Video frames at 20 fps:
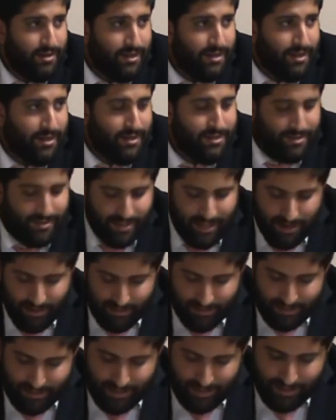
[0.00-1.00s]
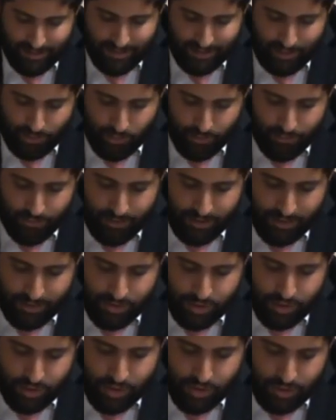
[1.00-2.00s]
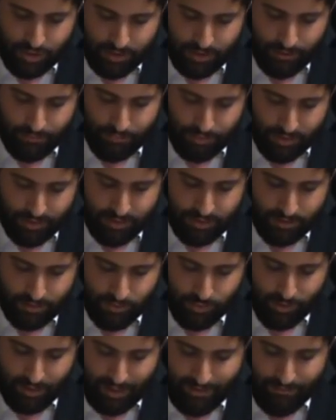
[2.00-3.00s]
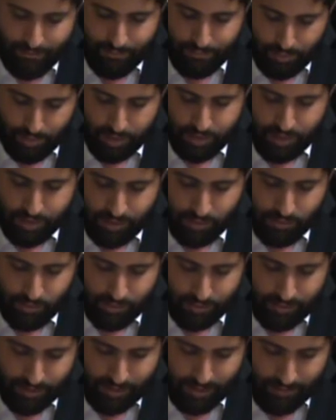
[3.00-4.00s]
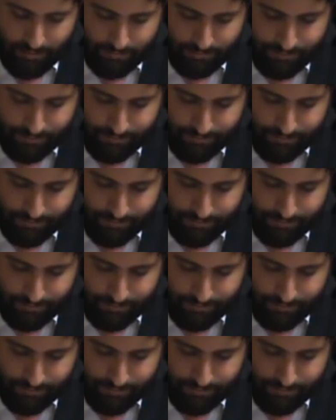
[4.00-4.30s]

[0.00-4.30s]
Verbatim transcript: He is guaranteed that he will be a, a person who will have a portion of the world to come.